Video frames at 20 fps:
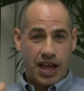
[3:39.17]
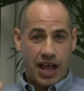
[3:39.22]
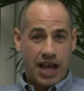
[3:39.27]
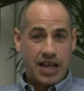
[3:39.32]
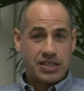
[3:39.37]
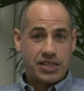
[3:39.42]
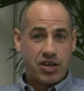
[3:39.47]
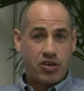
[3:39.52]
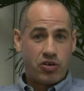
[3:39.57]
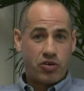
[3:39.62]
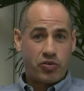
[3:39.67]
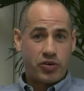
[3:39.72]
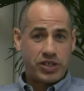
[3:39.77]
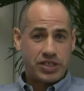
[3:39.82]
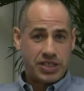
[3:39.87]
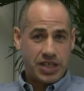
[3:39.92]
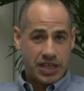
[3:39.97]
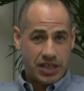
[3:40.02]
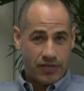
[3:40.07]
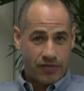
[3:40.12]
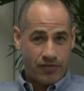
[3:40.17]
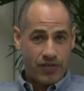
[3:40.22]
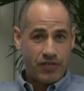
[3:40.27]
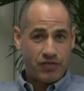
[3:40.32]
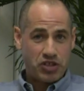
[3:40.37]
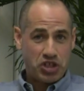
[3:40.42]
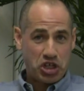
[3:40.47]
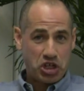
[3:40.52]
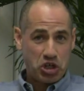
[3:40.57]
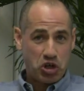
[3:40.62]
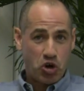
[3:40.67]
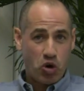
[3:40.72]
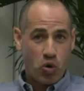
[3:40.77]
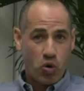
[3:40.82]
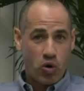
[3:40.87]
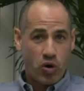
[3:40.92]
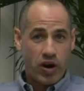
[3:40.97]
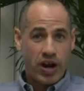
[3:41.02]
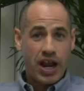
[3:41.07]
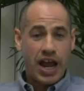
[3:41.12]
as I already said, the 15
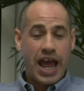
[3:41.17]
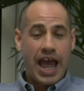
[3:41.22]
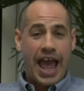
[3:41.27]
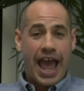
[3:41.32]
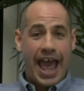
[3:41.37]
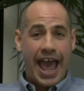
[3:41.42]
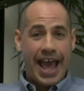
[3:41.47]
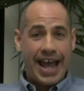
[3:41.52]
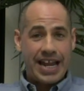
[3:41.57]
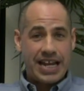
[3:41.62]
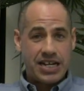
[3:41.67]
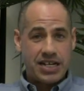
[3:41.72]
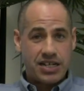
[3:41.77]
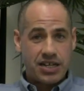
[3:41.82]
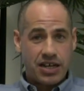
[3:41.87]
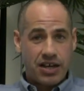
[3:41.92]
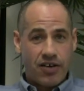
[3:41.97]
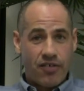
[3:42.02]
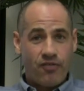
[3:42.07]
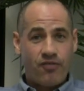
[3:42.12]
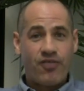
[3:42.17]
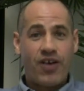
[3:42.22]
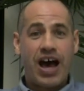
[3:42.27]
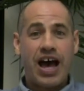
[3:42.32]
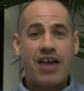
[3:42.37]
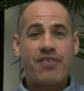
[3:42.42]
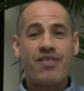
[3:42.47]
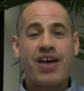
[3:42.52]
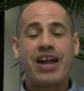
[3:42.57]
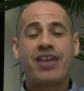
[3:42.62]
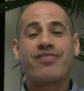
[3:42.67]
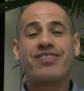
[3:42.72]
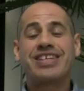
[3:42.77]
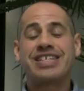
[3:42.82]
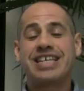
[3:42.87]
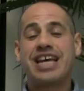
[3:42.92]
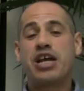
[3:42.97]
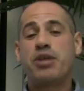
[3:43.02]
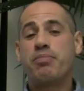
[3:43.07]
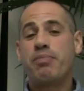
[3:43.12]
core and 5 out of the
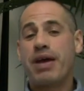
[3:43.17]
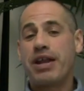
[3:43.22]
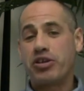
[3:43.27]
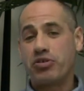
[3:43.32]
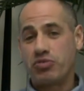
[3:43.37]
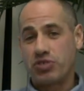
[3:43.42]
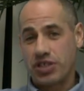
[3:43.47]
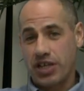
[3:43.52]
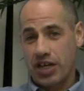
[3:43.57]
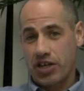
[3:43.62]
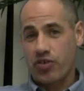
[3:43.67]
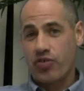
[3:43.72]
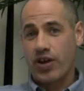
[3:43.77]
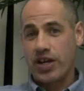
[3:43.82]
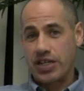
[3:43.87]
10 menu set